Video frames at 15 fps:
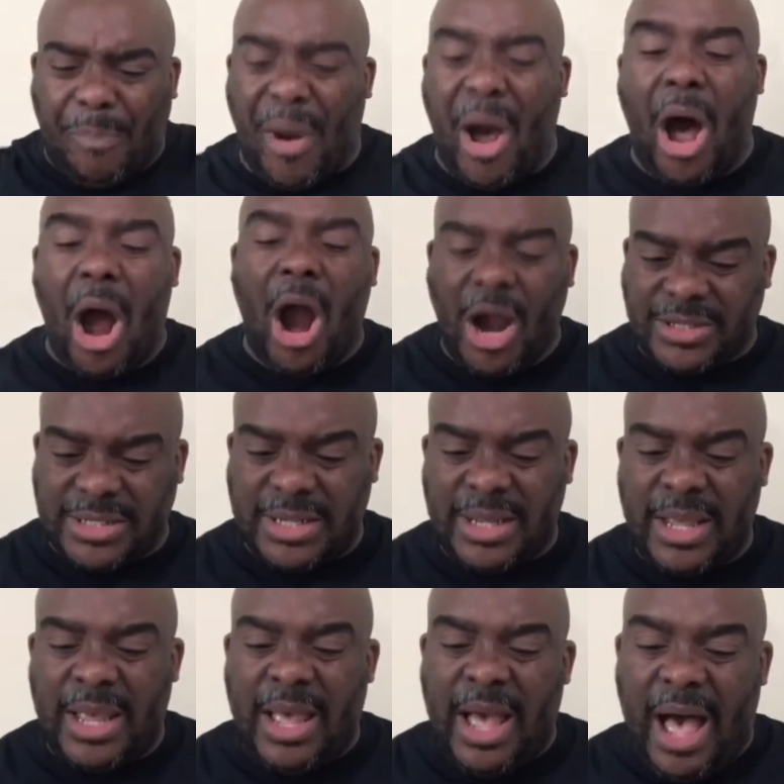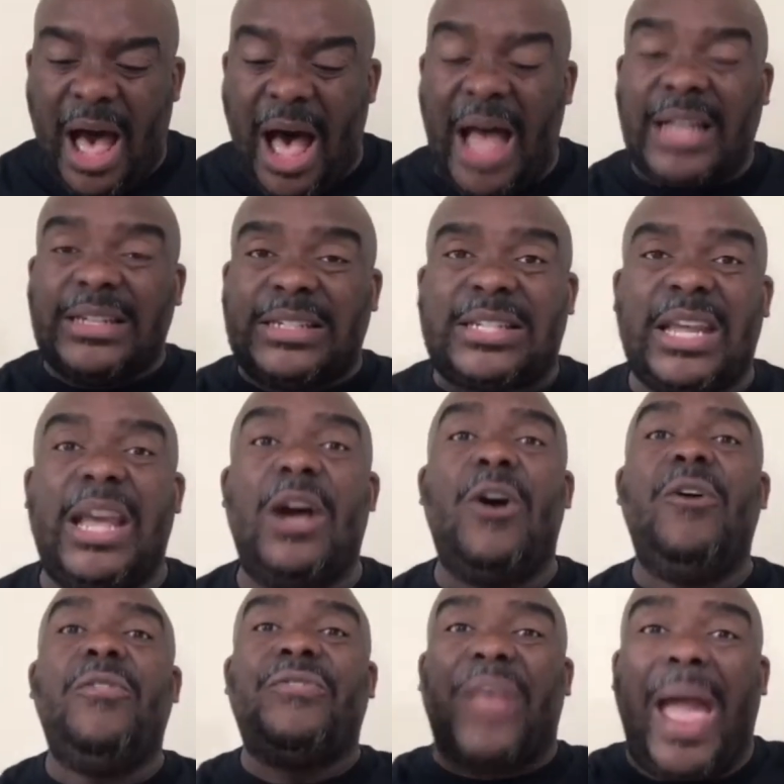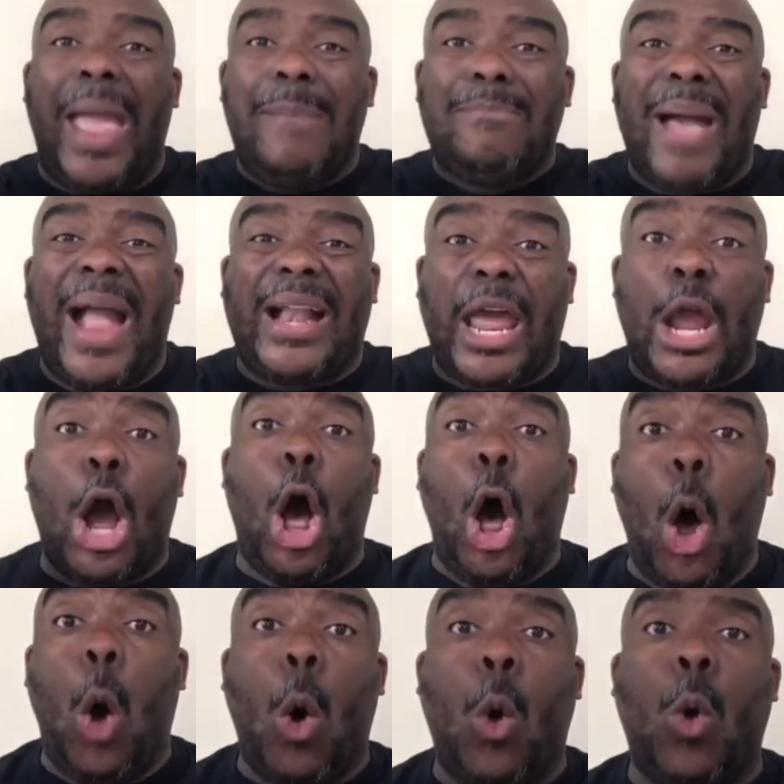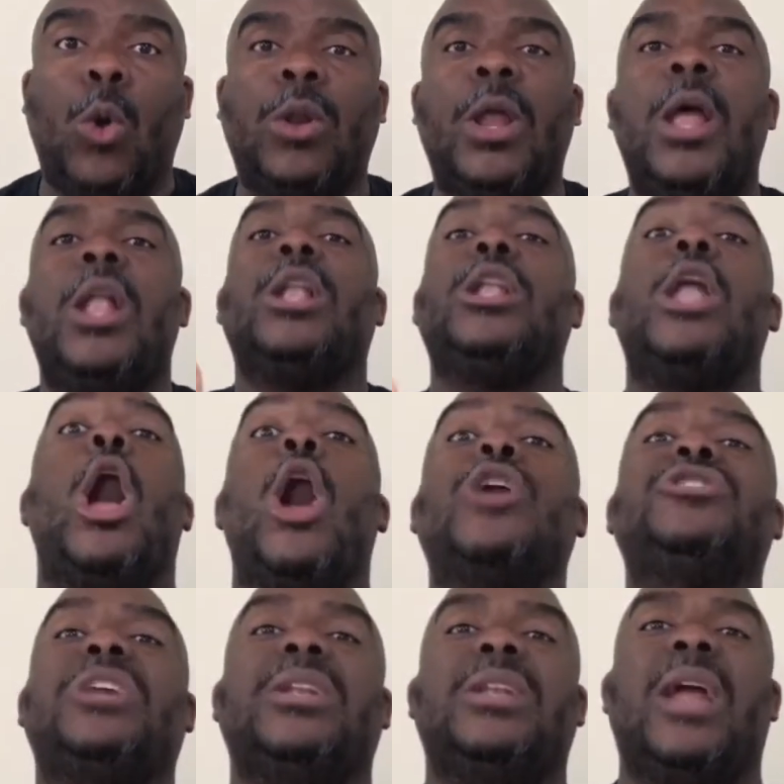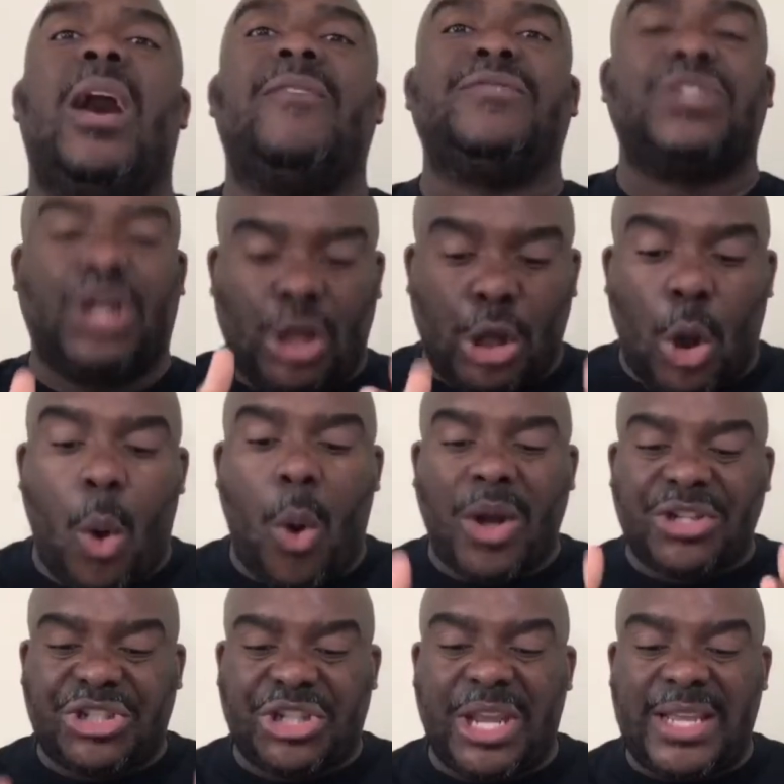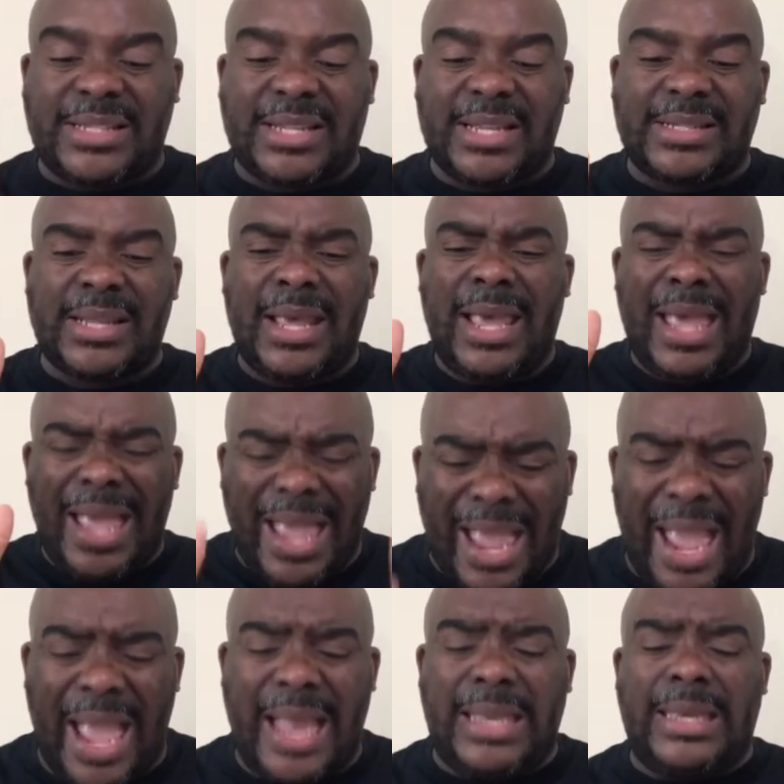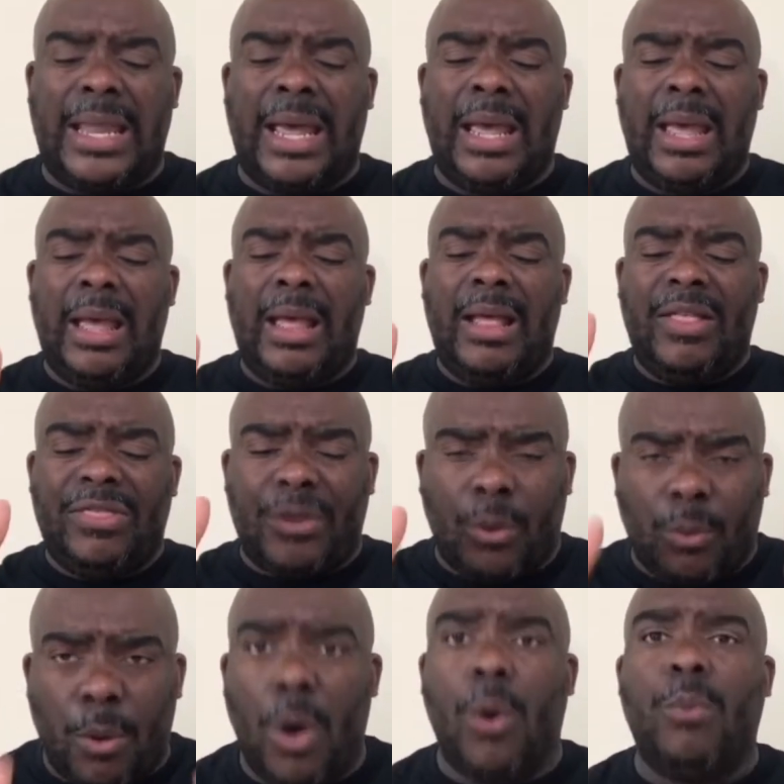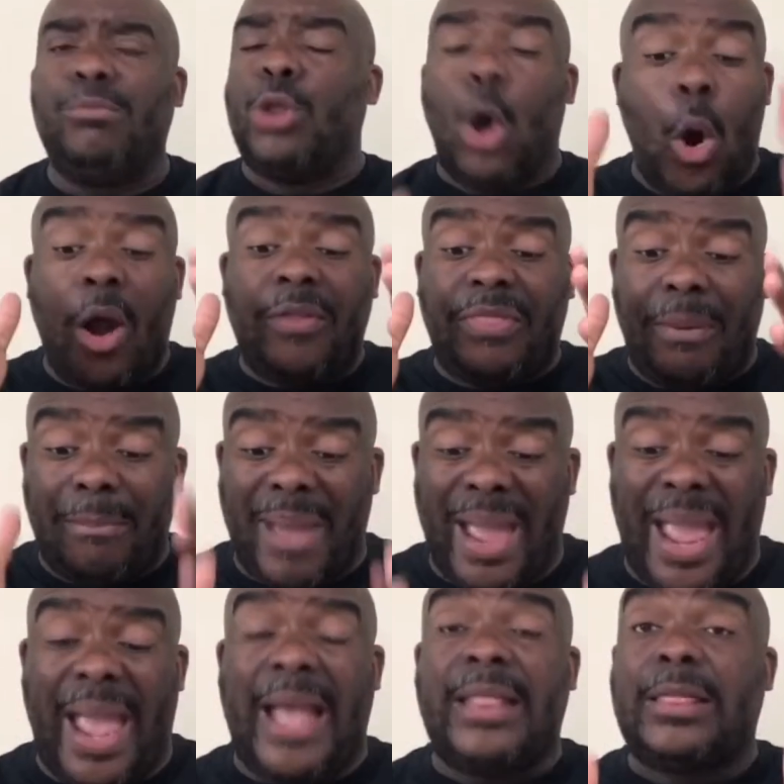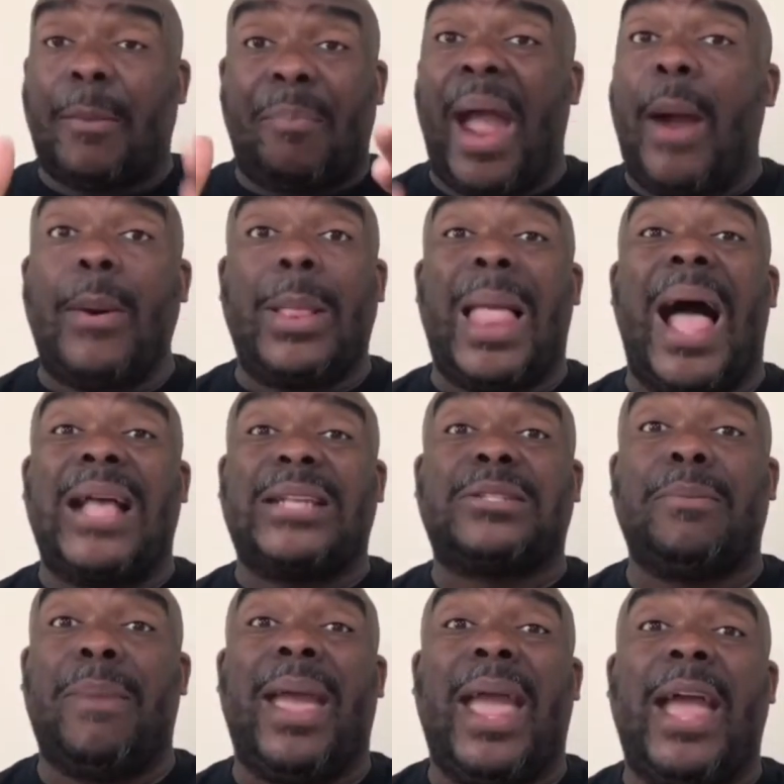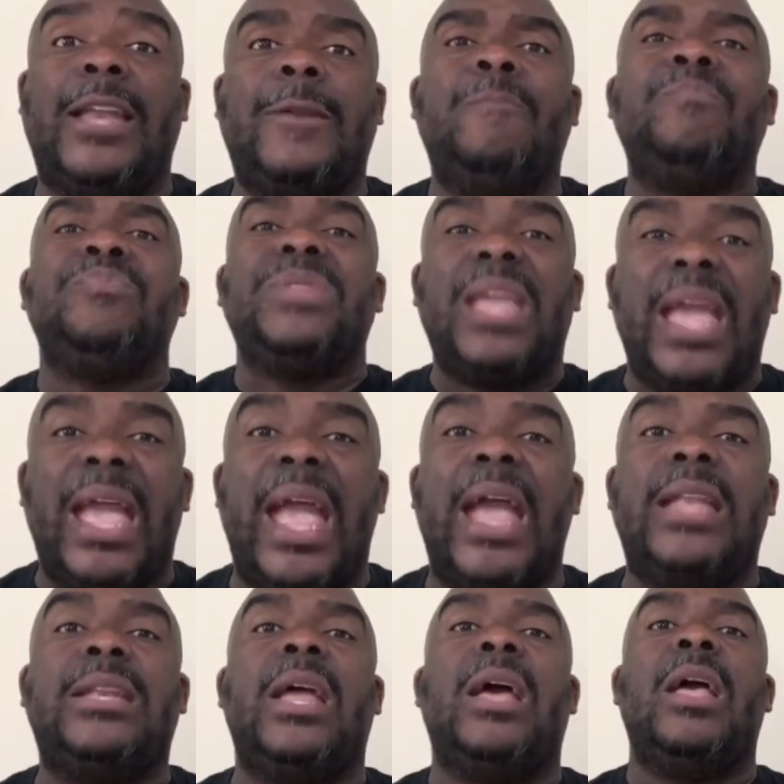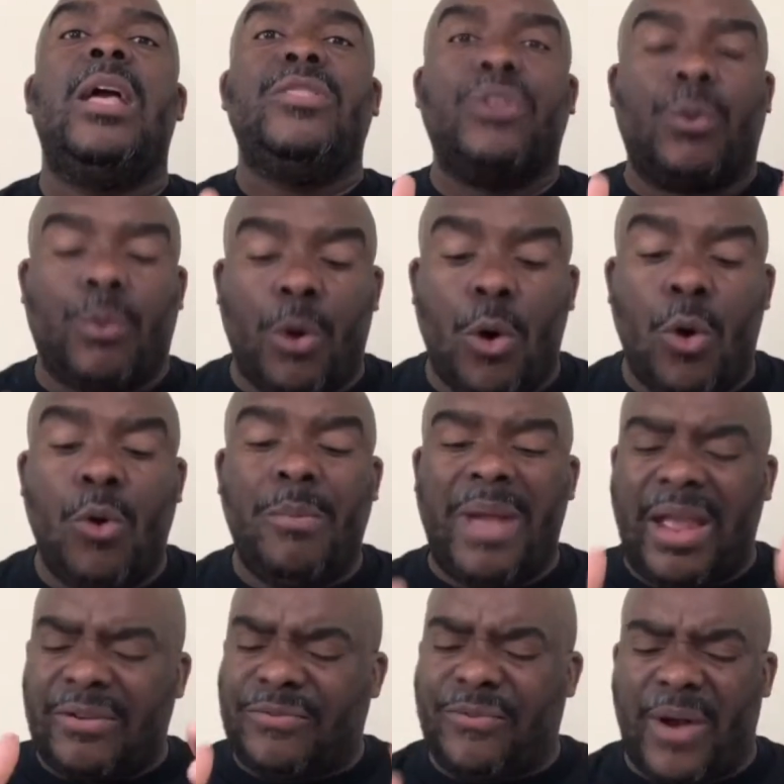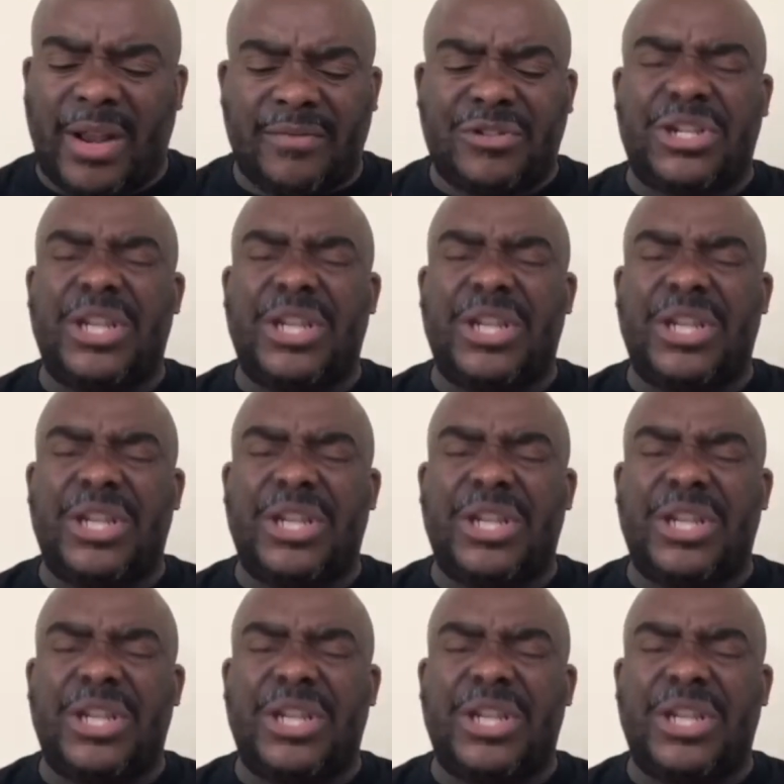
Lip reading: apart until they made a hole large enough to lower Jesus in the room. Lower the man, the paralyzed man, in the room in front of